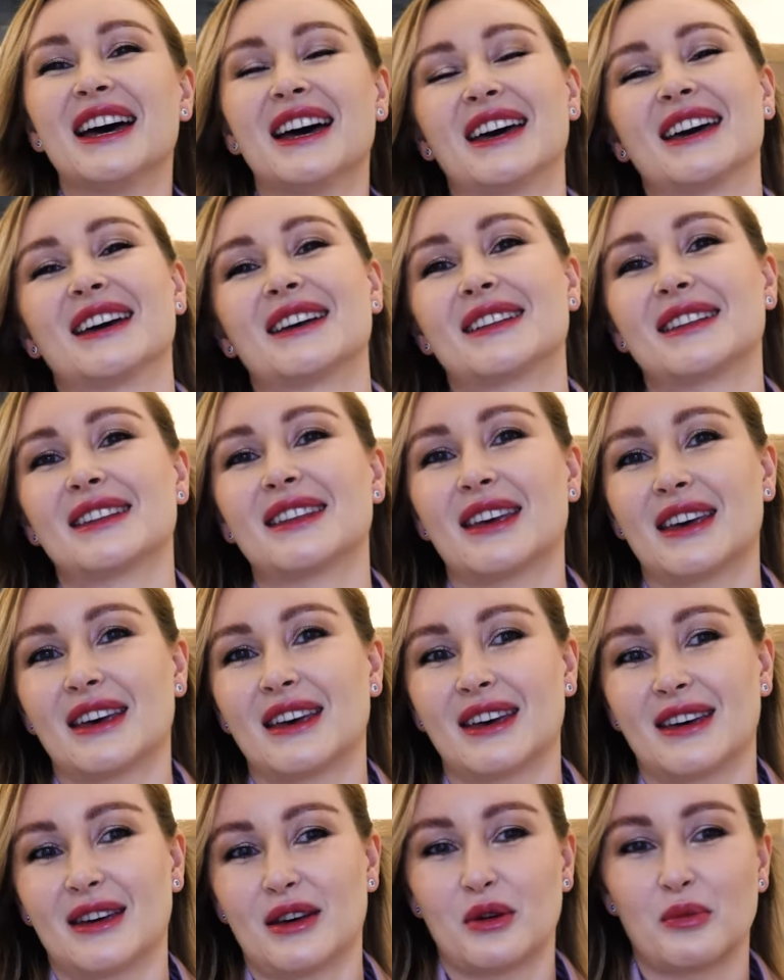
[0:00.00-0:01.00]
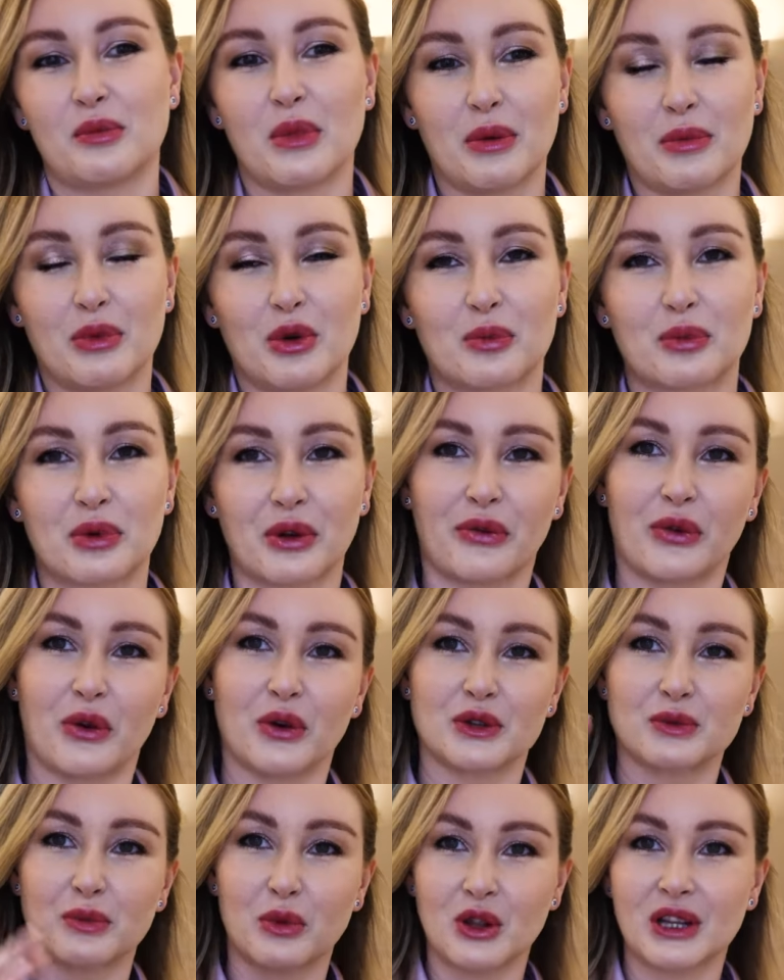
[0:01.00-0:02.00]
And maybe you
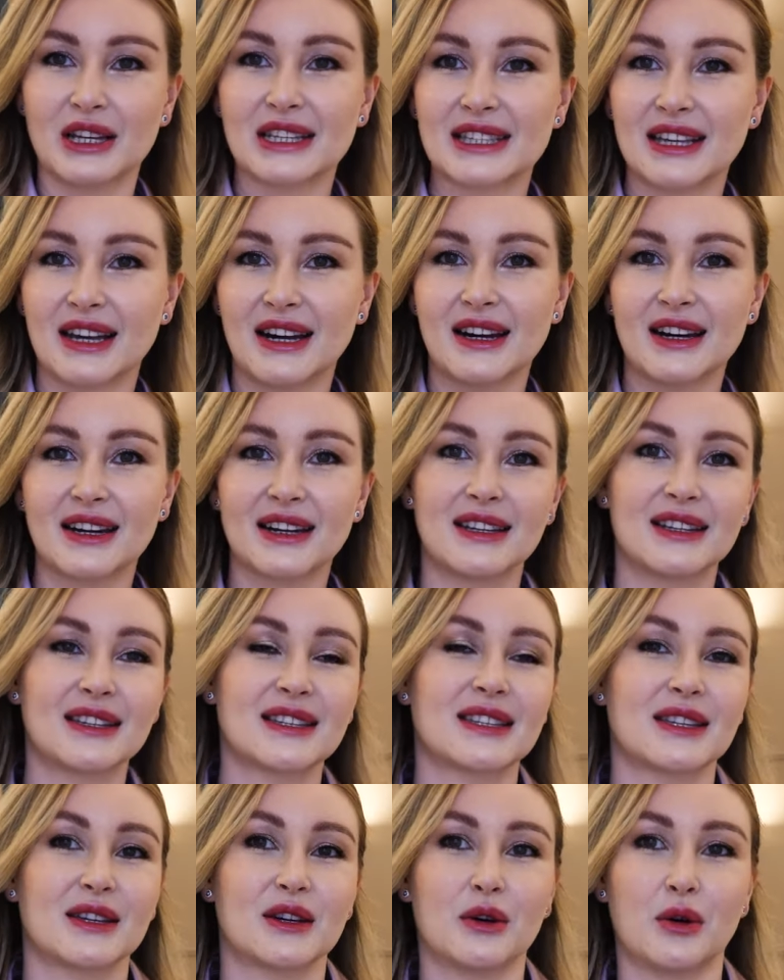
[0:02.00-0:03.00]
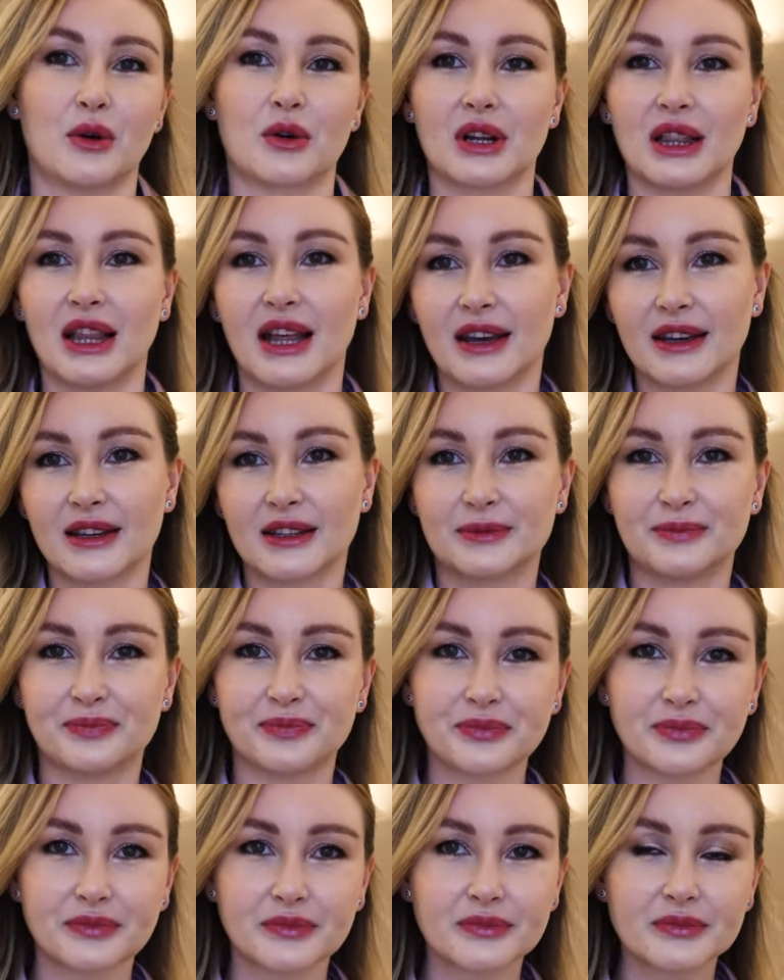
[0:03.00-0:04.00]
prefer smaller size or like
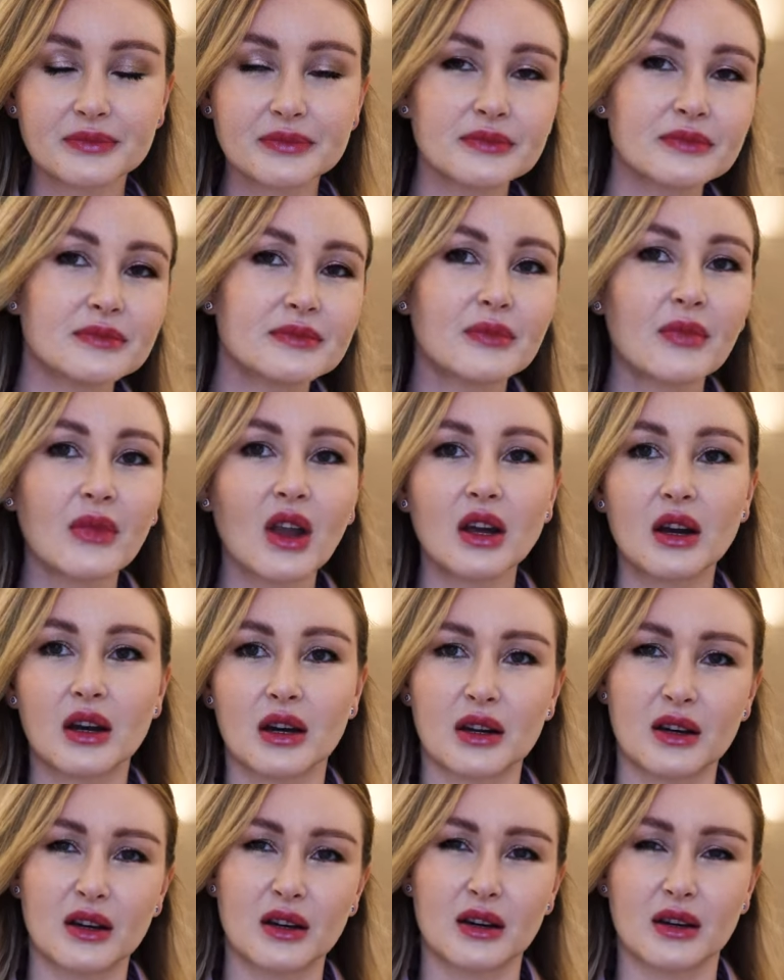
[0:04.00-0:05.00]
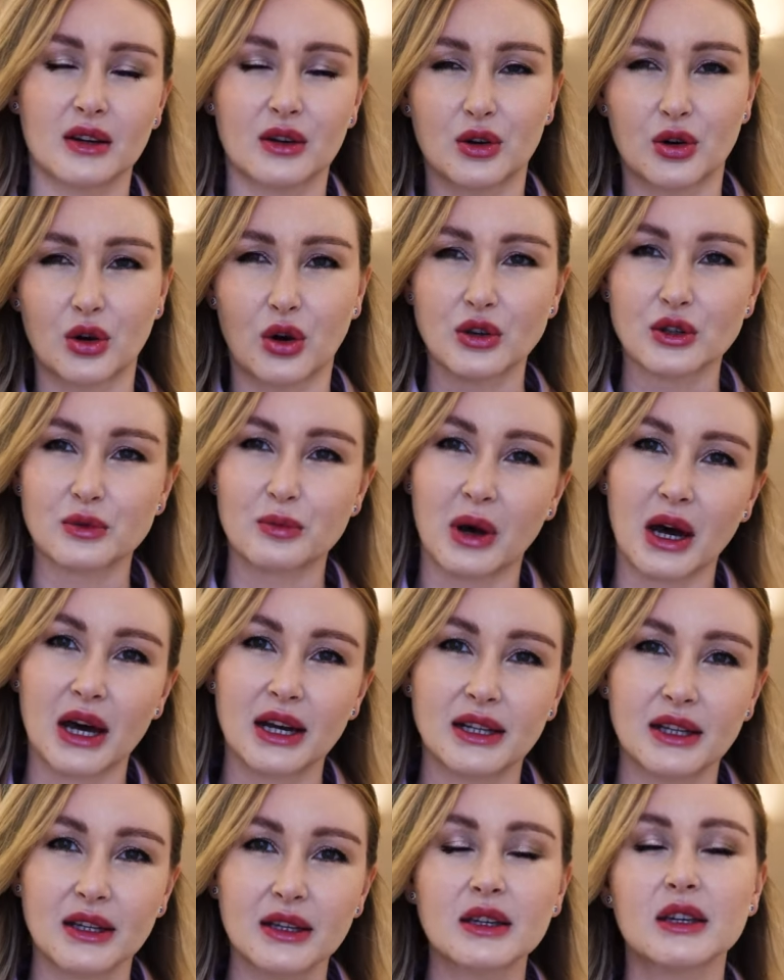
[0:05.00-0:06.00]

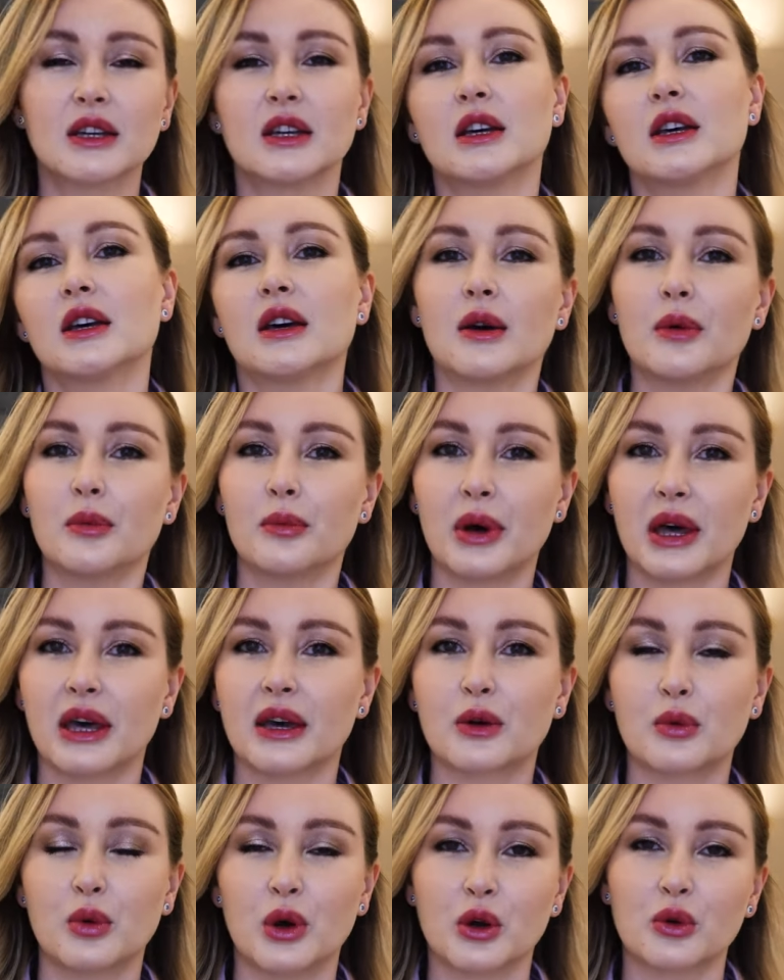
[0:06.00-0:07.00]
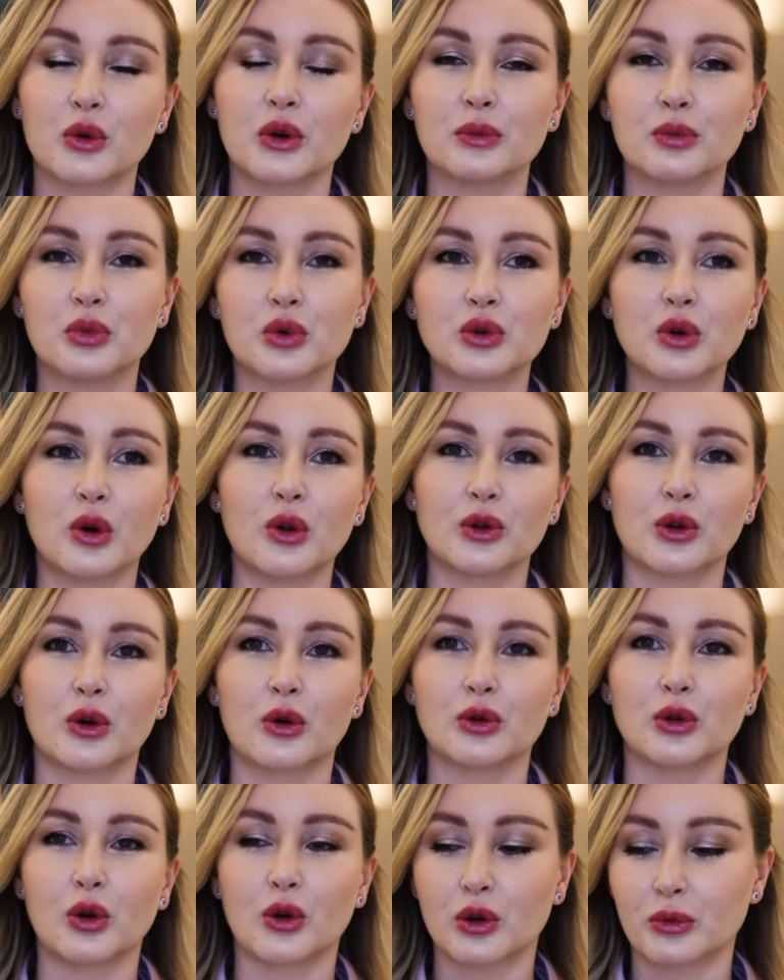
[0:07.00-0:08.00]
crossbody bag where you can put all
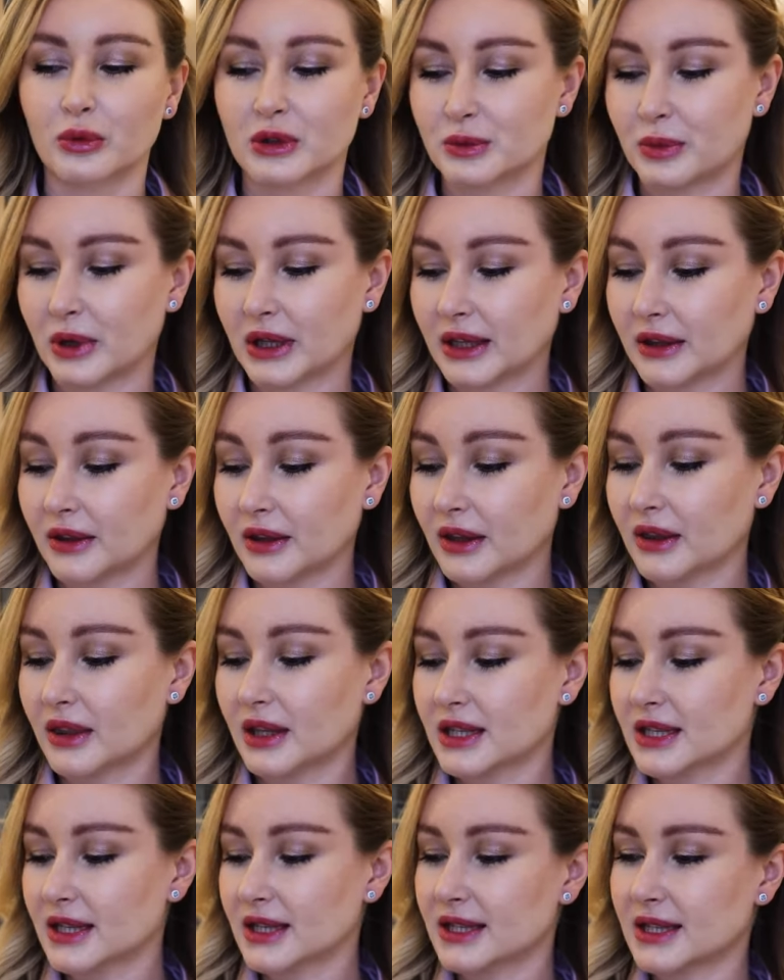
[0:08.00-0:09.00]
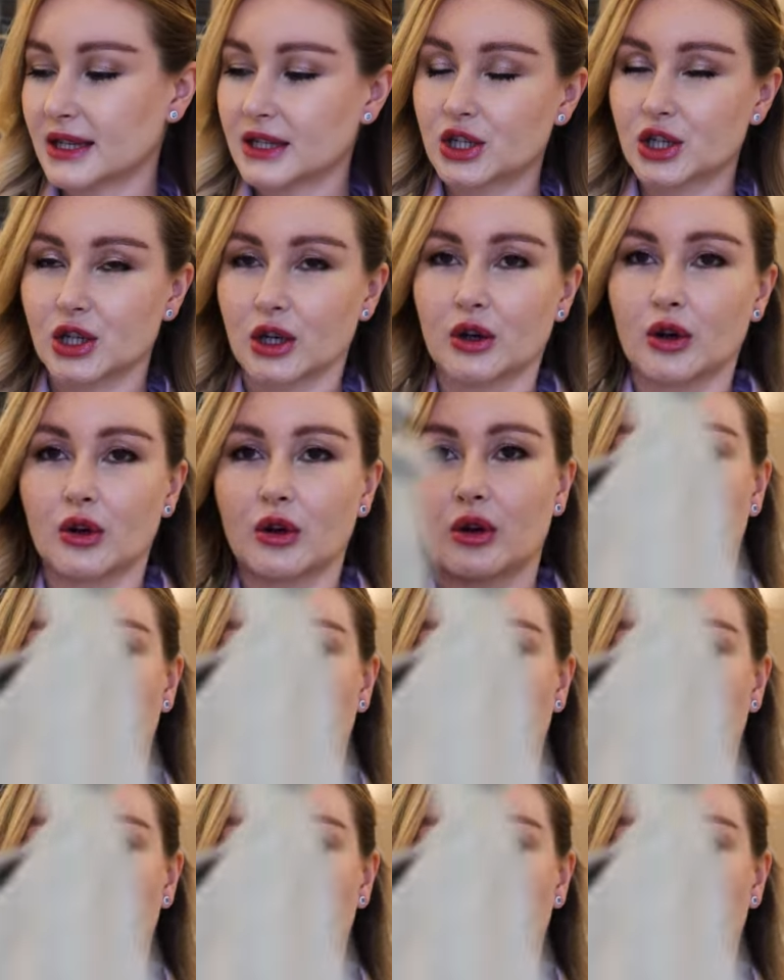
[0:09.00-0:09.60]
your documents. But I think this is such a